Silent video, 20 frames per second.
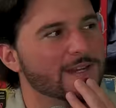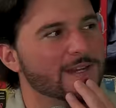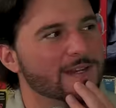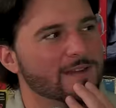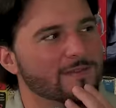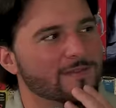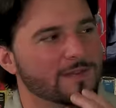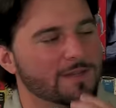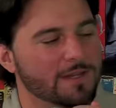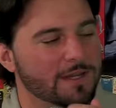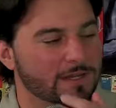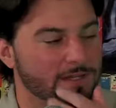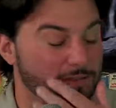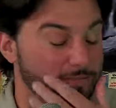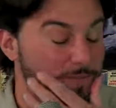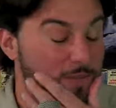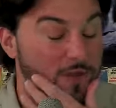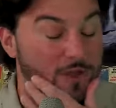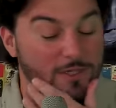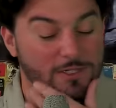in and if he likes it.
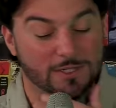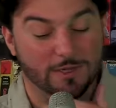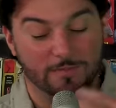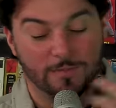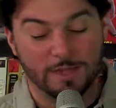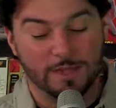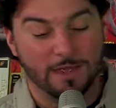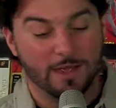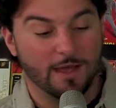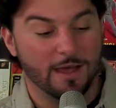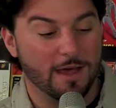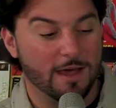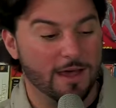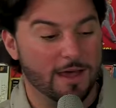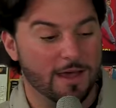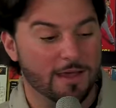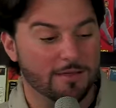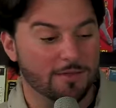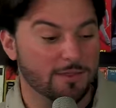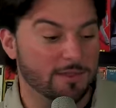Also,
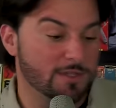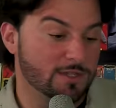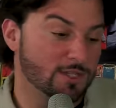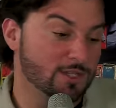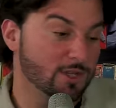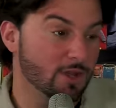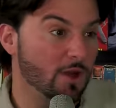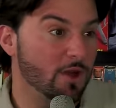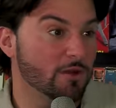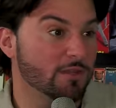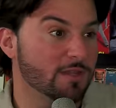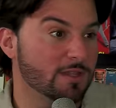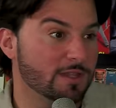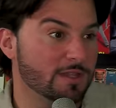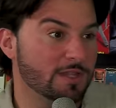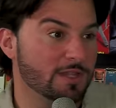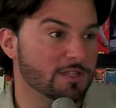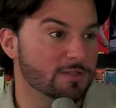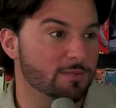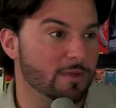the song that the
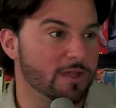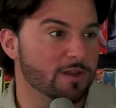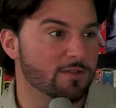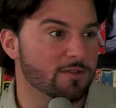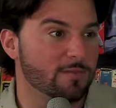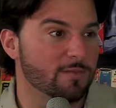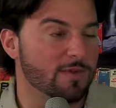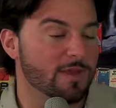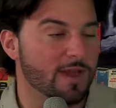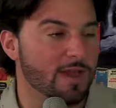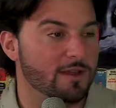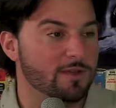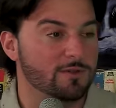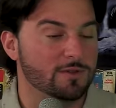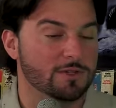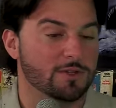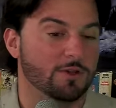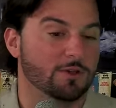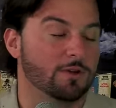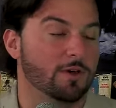kid's playing on the piano
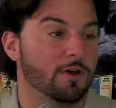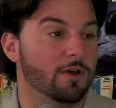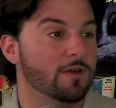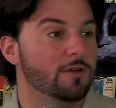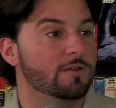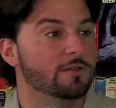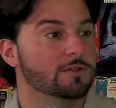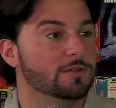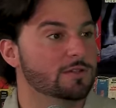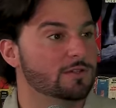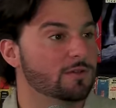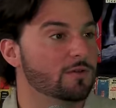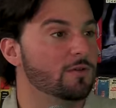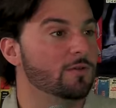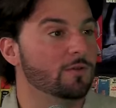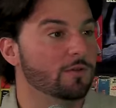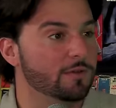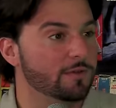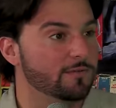is called Heart and Soul.